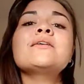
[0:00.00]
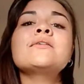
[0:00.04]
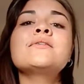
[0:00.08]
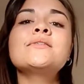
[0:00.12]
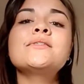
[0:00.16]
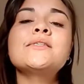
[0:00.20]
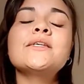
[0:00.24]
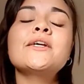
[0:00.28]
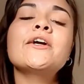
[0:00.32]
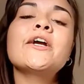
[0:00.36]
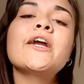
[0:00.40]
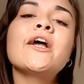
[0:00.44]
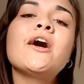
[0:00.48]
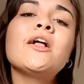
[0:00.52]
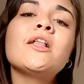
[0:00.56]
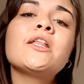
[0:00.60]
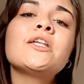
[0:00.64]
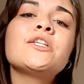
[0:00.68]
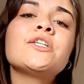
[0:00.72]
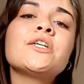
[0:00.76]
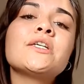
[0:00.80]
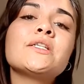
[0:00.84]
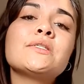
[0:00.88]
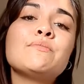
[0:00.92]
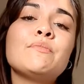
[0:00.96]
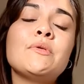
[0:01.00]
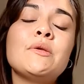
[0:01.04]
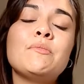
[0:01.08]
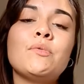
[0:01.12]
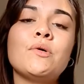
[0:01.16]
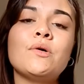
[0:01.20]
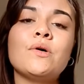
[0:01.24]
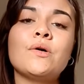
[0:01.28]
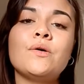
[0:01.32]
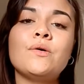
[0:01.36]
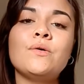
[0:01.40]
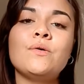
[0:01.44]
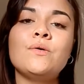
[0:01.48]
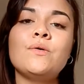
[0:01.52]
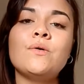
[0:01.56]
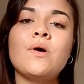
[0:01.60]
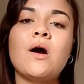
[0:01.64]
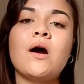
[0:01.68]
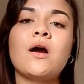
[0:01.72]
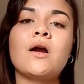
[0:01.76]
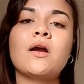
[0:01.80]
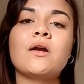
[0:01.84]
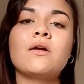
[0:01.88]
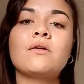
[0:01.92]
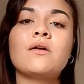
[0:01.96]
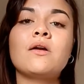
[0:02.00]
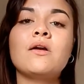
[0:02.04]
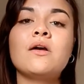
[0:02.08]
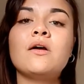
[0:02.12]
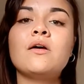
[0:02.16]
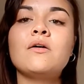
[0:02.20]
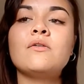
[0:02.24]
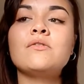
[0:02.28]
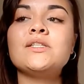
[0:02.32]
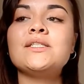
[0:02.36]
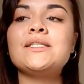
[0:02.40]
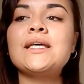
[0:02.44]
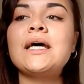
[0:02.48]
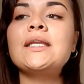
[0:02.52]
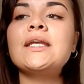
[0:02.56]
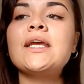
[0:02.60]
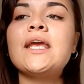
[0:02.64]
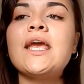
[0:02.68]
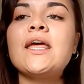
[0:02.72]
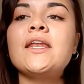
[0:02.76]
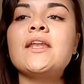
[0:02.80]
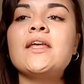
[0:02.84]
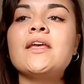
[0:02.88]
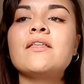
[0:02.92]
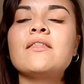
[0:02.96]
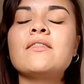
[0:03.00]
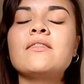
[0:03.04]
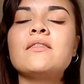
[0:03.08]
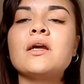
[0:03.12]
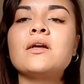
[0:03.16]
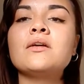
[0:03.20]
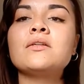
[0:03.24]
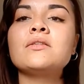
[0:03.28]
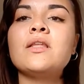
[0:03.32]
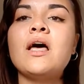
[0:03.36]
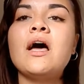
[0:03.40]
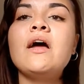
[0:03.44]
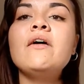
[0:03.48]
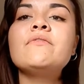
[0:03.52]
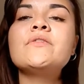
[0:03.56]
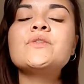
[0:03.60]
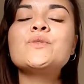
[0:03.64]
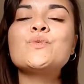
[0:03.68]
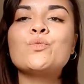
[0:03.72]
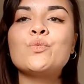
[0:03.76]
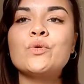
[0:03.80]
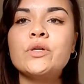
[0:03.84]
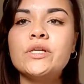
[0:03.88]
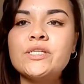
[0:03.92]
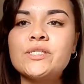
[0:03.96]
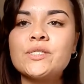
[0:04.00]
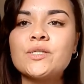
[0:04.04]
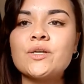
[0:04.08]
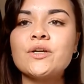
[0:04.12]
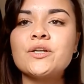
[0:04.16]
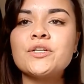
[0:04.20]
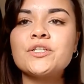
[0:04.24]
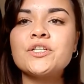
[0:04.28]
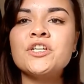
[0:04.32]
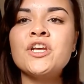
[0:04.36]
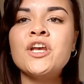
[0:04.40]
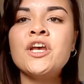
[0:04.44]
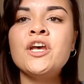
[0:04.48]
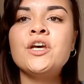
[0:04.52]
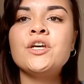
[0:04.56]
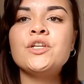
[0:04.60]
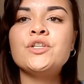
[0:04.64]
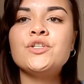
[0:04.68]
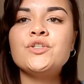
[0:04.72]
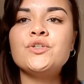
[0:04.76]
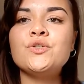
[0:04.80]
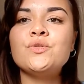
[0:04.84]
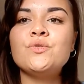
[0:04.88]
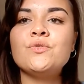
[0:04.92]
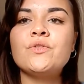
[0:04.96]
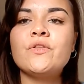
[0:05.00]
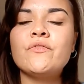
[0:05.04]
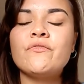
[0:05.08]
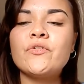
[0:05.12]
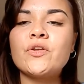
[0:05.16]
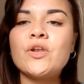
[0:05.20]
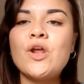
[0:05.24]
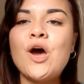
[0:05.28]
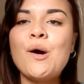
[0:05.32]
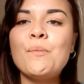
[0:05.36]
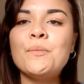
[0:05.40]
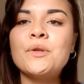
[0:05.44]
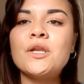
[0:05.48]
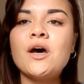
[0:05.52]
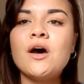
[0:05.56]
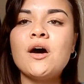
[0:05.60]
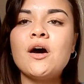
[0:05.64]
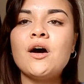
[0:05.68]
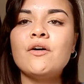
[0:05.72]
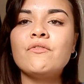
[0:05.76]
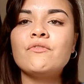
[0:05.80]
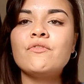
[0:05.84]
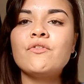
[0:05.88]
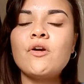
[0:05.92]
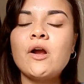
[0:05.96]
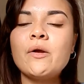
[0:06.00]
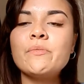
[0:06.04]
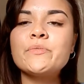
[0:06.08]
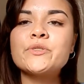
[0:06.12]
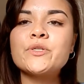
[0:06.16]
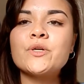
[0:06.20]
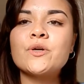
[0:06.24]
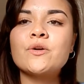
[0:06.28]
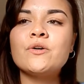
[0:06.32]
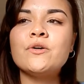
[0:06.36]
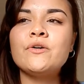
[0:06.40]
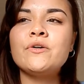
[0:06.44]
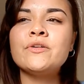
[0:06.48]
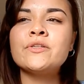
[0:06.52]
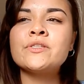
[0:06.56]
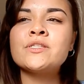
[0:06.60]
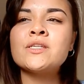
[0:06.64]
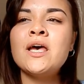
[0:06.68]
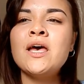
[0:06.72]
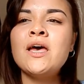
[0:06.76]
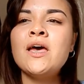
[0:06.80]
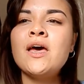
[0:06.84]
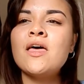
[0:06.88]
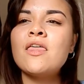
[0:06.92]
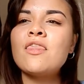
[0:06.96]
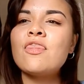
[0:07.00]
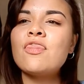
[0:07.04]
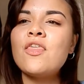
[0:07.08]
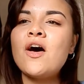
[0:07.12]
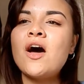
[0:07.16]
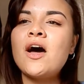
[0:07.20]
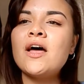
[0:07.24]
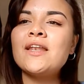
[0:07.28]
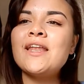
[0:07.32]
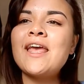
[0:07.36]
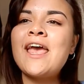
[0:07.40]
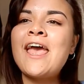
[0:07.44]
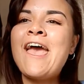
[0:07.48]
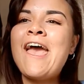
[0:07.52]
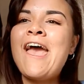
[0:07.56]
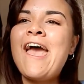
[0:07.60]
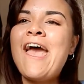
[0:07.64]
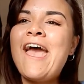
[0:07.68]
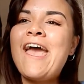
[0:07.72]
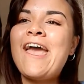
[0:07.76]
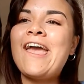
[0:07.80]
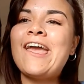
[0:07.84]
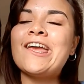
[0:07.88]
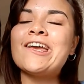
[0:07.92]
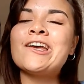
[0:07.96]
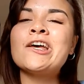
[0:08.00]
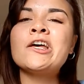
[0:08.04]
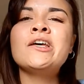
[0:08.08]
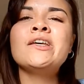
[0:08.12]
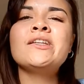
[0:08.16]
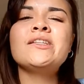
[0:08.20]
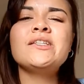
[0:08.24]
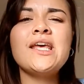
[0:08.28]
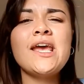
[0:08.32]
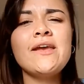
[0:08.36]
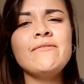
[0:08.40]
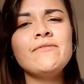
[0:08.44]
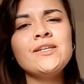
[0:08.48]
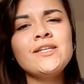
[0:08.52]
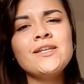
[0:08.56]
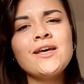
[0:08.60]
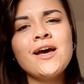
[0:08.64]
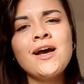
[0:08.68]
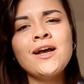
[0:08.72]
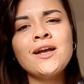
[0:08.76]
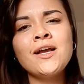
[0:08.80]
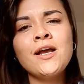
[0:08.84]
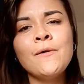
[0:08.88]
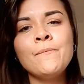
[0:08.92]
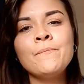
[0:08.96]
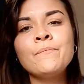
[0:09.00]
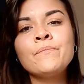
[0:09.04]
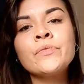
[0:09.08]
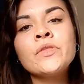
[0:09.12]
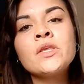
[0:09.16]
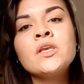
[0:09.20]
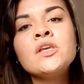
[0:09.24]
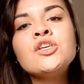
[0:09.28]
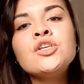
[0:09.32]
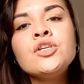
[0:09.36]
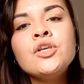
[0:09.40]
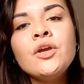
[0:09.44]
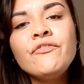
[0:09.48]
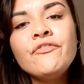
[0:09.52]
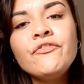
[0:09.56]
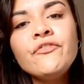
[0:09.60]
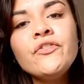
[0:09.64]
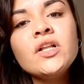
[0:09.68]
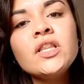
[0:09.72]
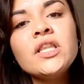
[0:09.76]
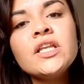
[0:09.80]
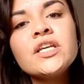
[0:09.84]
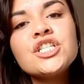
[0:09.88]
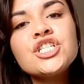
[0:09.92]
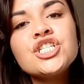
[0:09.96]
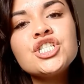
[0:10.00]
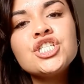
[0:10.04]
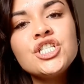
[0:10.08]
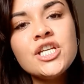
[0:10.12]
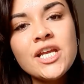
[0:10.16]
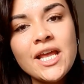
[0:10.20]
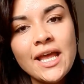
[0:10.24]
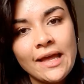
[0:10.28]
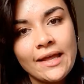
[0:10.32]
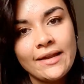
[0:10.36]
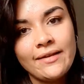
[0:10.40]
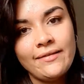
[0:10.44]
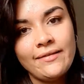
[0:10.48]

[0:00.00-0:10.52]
Seriologists, people who are dedicating their life's research to the phenomena of crop circles, thought, hey, Dave and Doug, you're full of shit.